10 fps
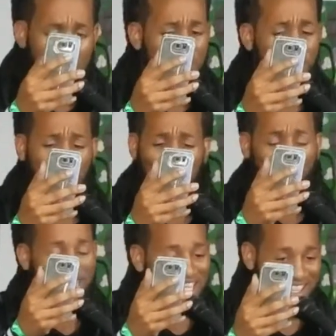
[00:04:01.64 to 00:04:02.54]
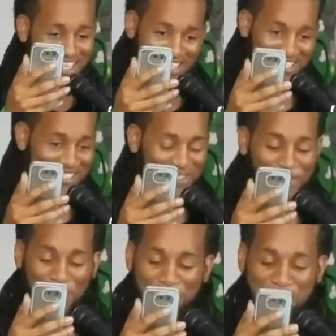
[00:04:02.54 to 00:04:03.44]
People don't get this.
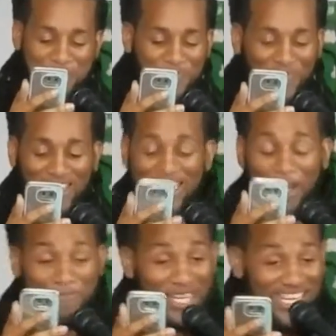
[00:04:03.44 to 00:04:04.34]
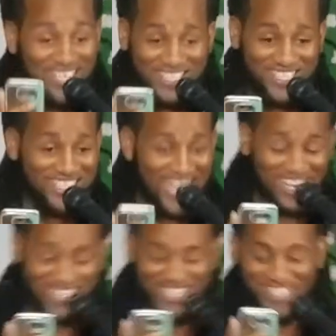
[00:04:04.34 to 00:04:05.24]
Not many
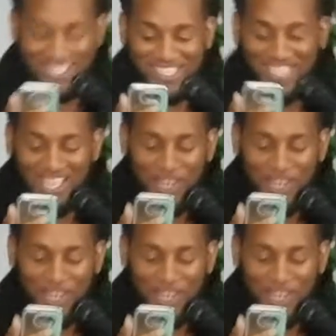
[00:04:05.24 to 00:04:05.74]
understand us